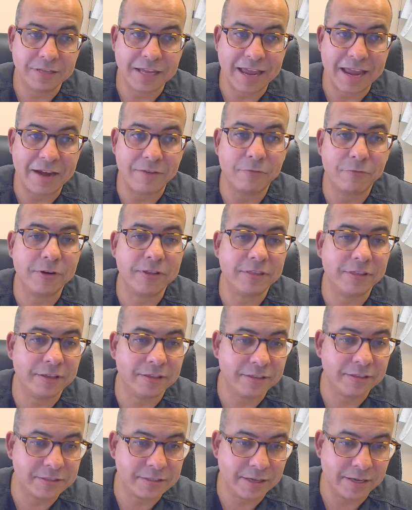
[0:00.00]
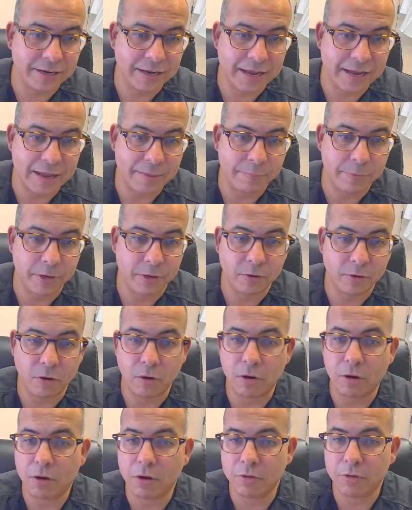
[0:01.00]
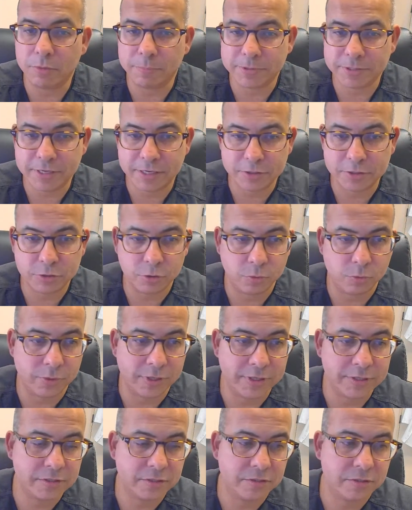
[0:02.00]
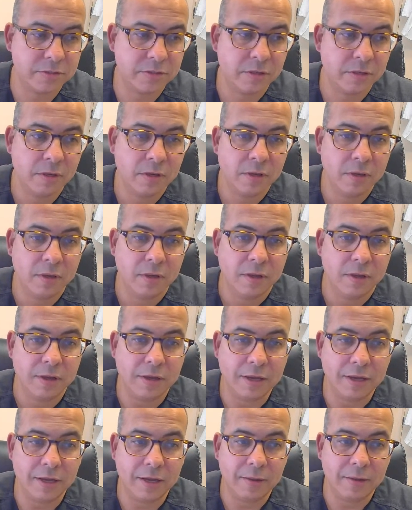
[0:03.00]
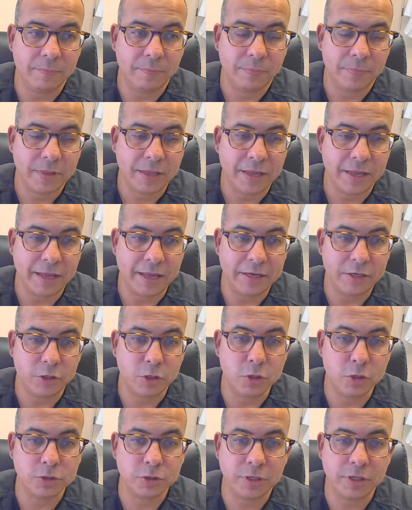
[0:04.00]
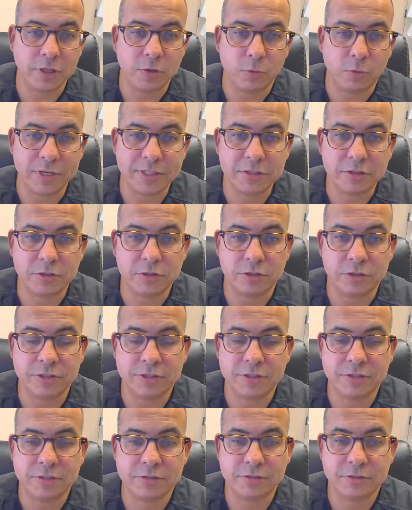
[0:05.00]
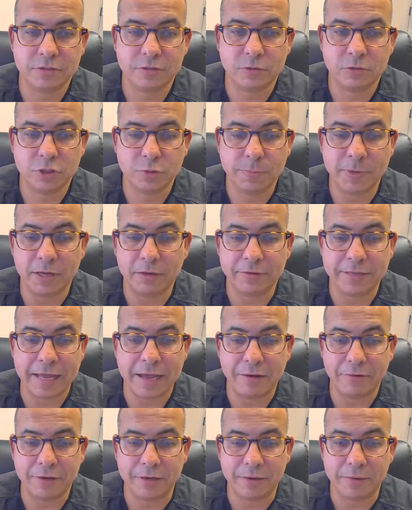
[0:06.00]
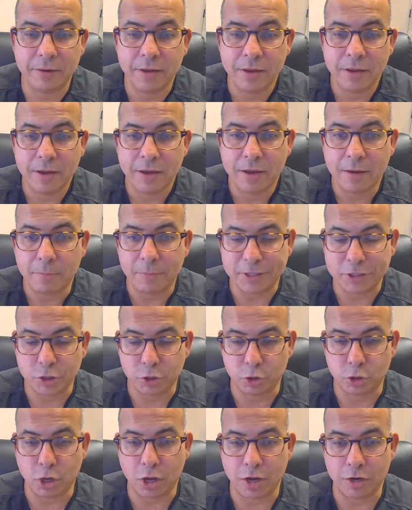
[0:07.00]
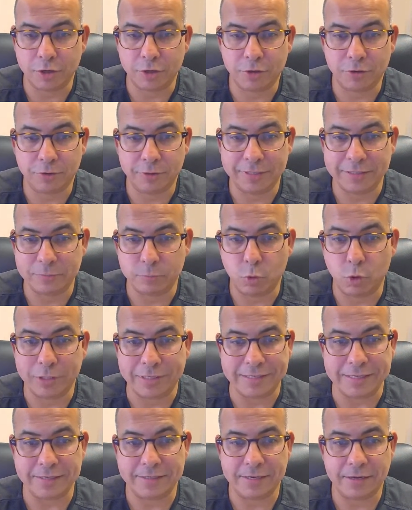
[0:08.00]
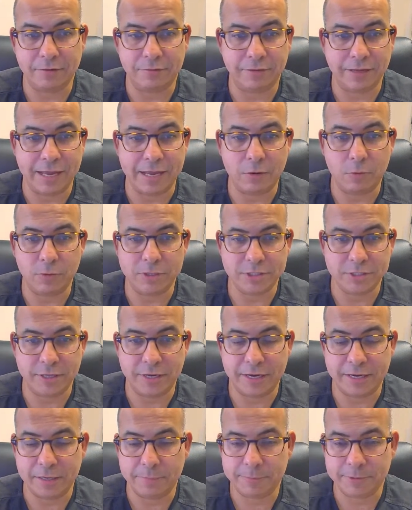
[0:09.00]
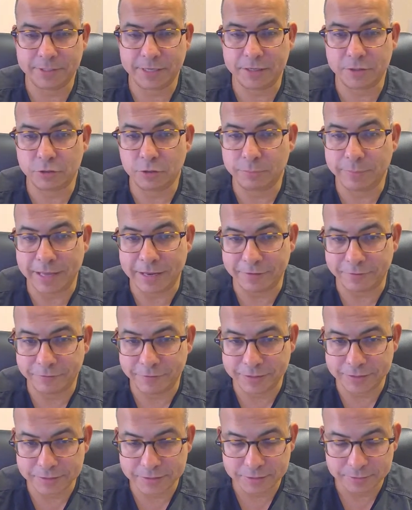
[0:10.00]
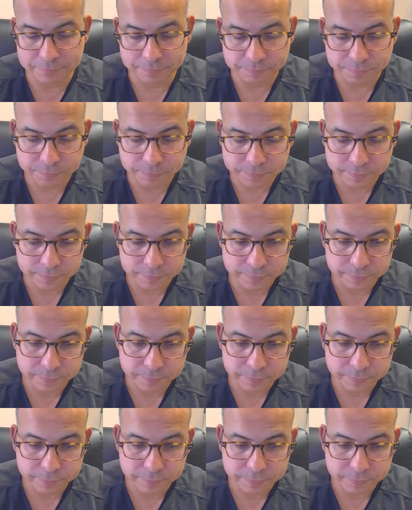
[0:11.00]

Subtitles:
tells everything that's going to happen, all the potential risks. And usually the risks are spelled out in much longer and more detailed language than any potential benefits.